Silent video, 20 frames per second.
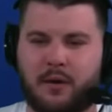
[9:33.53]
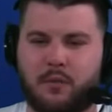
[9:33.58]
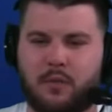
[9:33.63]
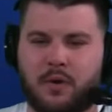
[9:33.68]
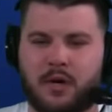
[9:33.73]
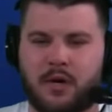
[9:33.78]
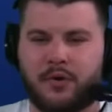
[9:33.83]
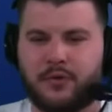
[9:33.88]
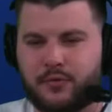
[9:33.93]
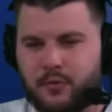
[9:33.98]

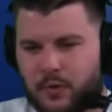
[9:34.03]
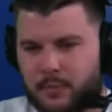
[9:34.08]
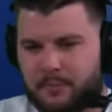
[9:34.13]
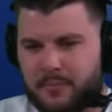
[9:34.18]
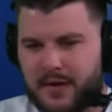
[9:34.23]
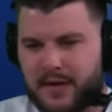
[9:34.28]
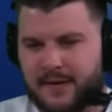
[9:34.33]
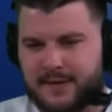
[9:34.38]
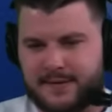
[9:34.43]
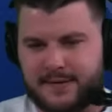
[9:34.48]
What is your
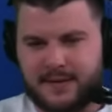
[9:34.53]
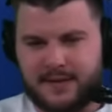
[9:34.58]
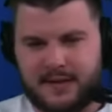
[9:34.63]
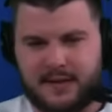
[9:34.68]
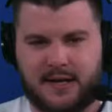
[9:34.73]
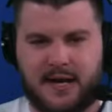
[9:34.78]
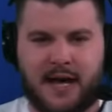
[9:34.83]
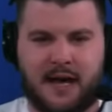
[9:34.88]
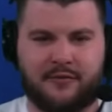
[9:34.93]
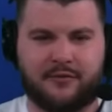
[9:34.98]
biggest
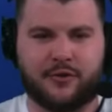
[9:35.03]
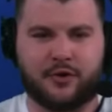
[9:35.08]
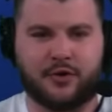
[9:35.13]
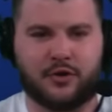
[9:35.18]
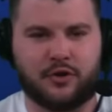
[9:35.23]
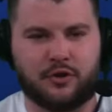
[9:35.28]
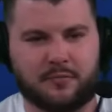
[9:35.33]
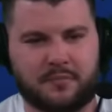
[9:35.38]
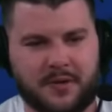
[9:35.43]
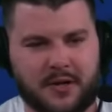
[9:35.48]
need after
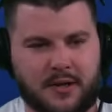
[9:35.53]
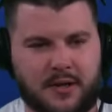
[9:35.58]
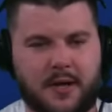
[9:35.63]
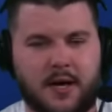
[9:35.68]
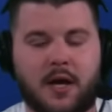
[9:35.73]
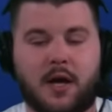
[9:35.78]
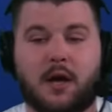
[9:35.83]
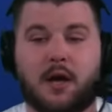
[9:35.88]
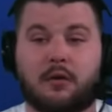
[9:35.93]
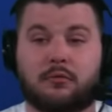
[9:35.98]
QB?
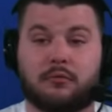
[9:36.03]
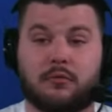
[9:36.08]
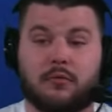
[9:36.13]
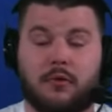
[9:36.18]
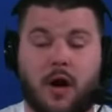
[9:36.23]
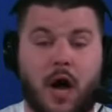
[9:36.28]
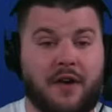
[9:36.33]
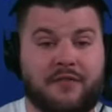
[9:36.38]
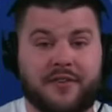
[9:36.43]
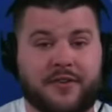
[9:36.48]

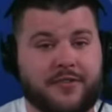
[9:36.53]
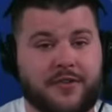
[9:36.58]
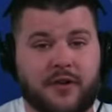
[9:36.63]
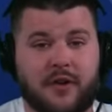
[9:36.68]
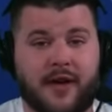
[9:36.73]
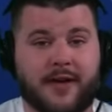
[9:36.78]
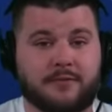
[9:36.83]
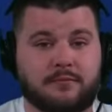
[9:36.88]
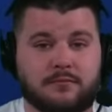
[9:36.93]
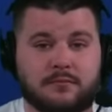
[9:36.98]
Offensive
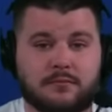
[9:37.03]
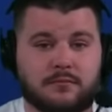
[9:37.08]
line.